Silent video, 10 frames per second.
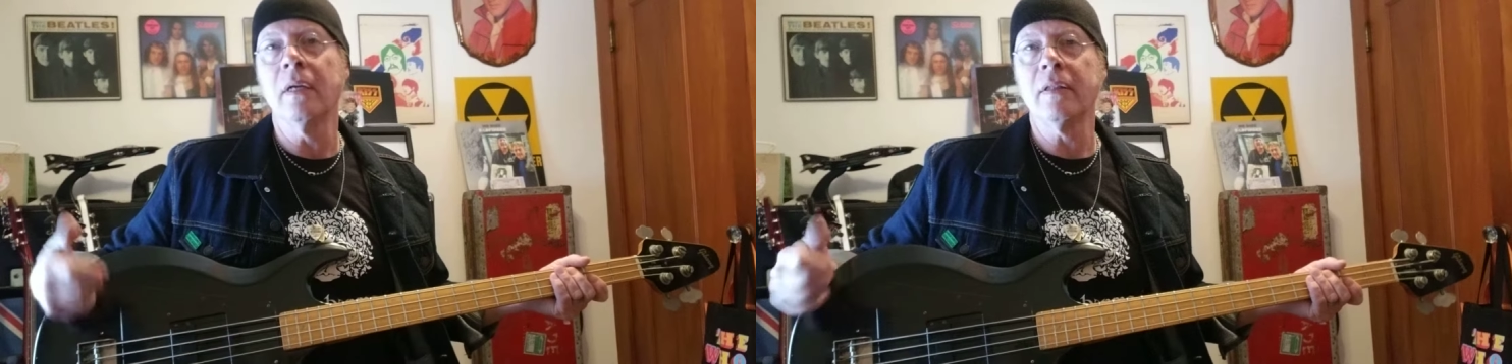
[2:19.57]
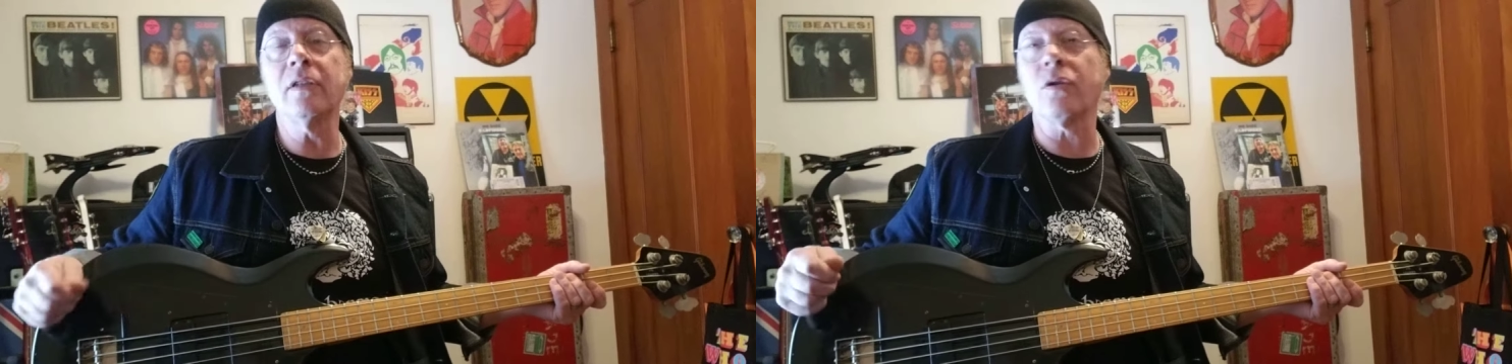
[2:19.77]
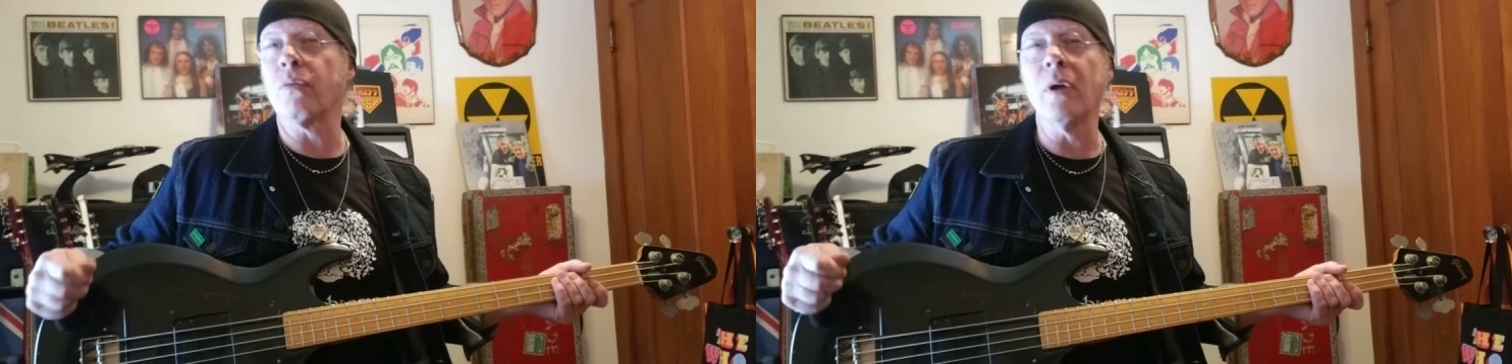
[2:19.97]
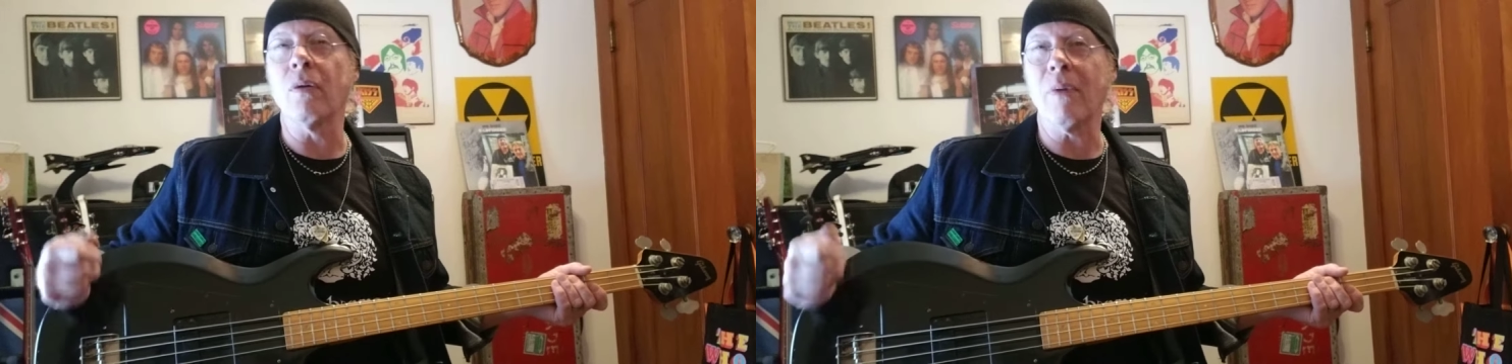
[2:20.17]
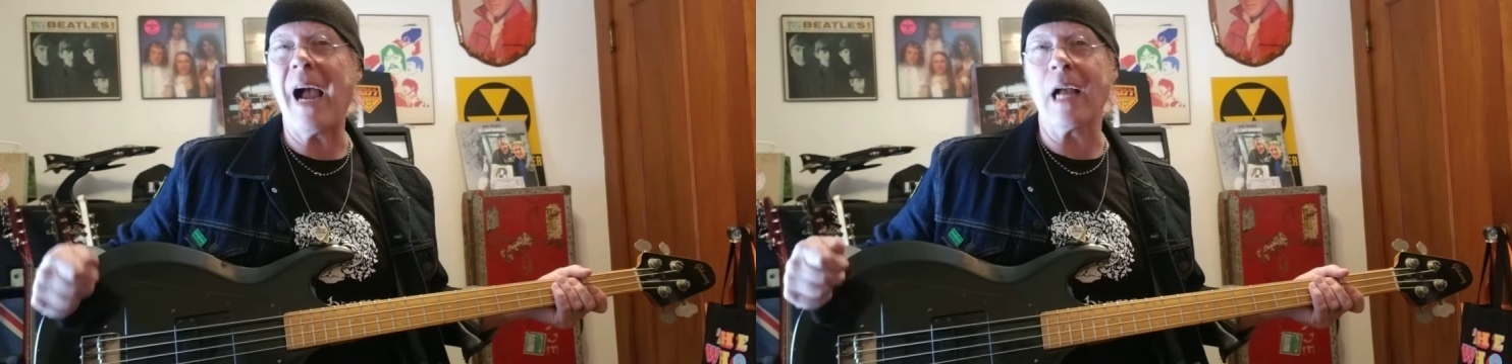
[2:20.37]
These are real
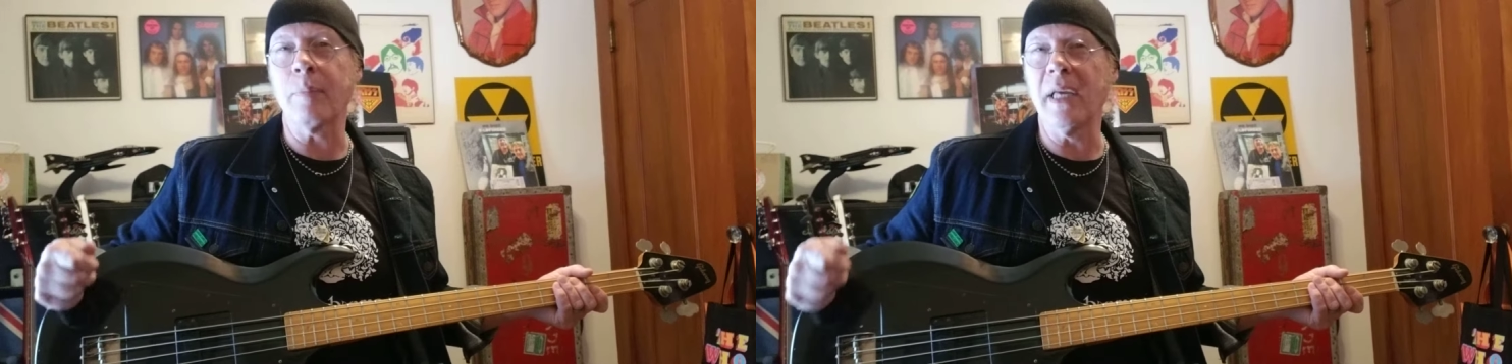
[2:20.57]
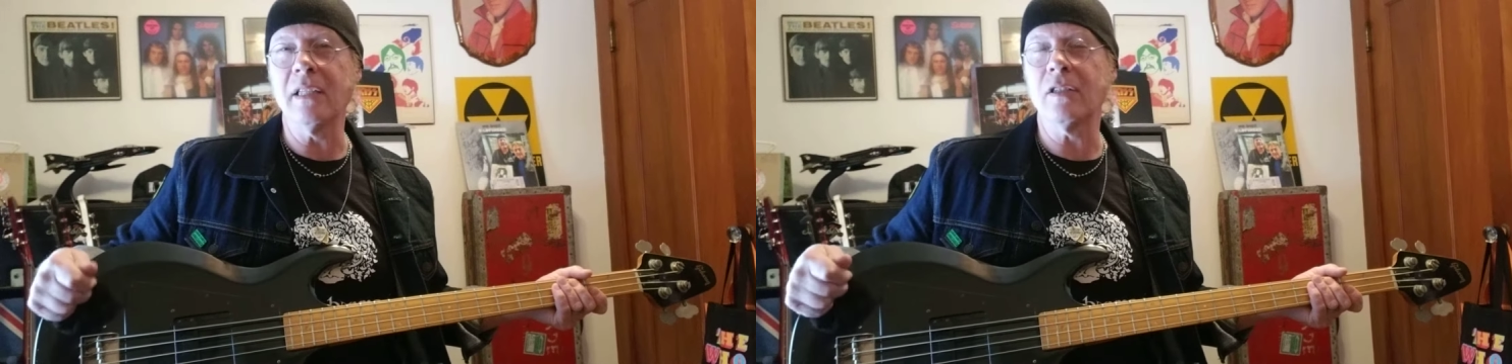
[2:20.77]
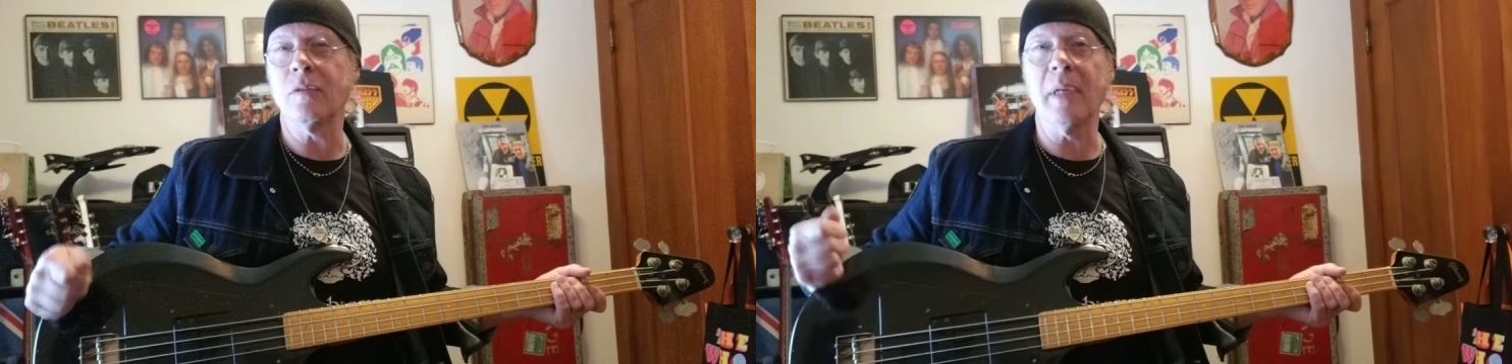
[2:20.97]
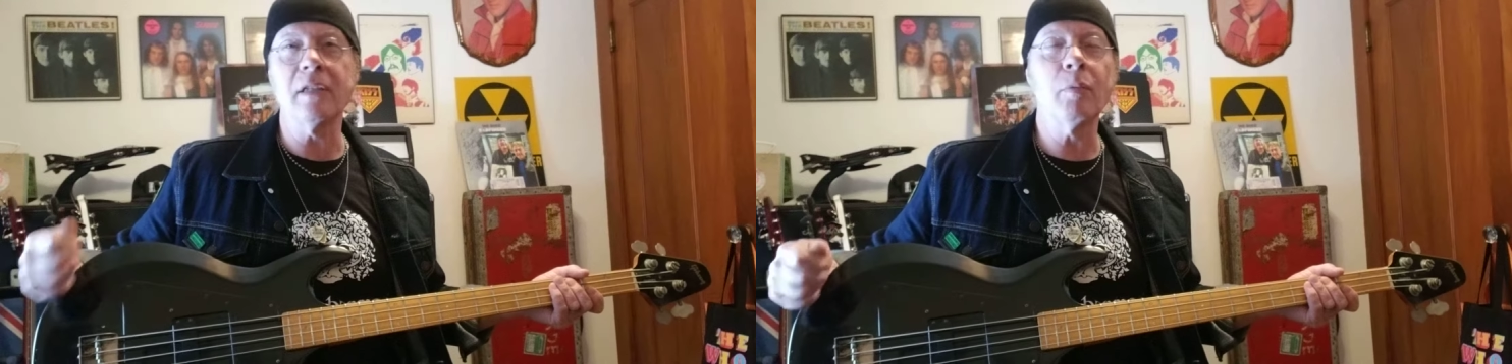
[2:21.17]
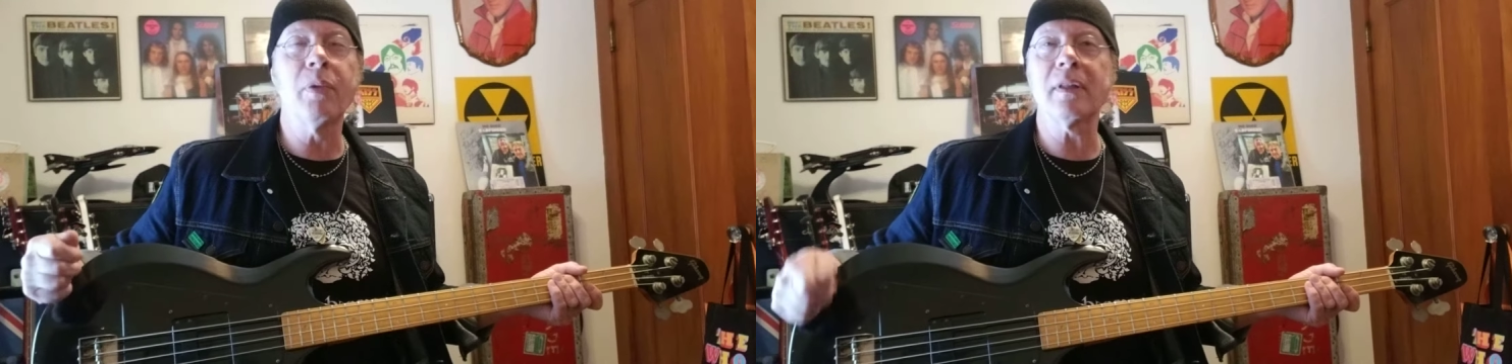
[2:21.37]
rock basses, man.
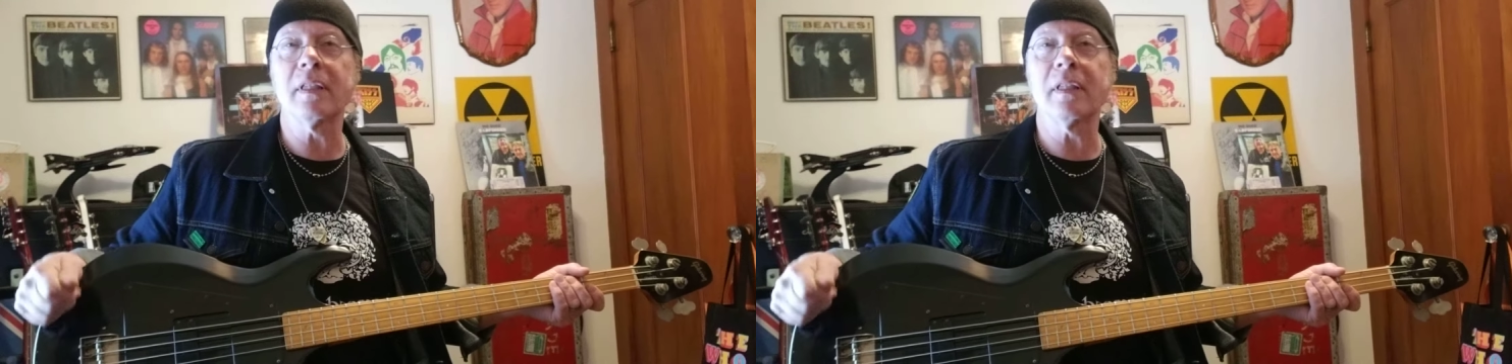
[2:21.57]
You put